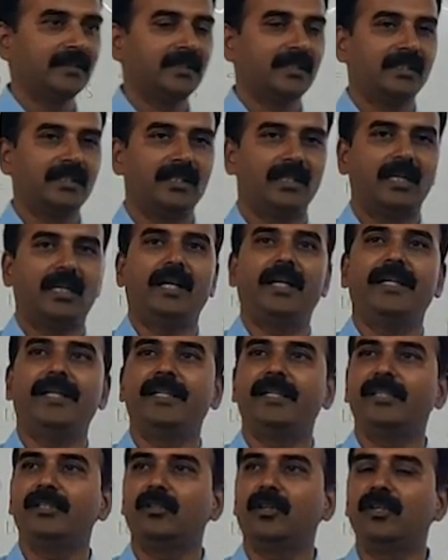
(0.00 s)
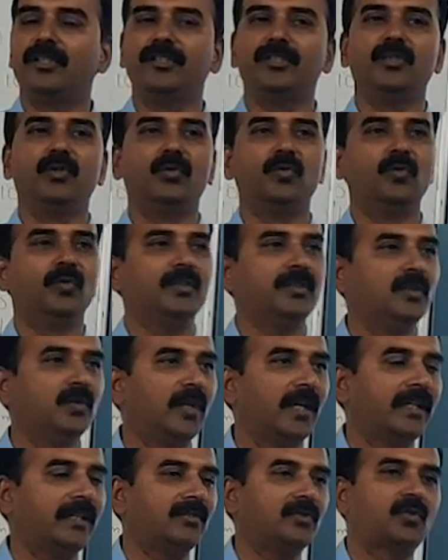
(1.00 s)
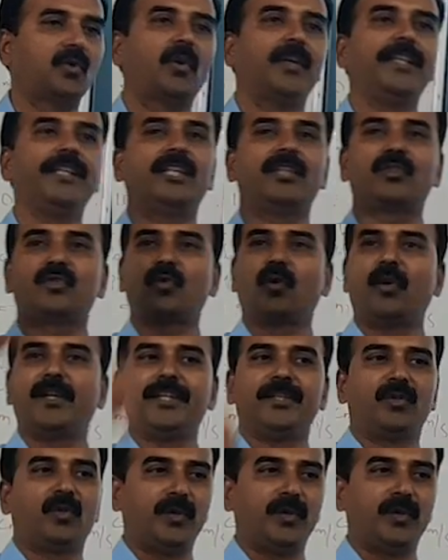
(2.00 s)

and you are throwing a stone into it.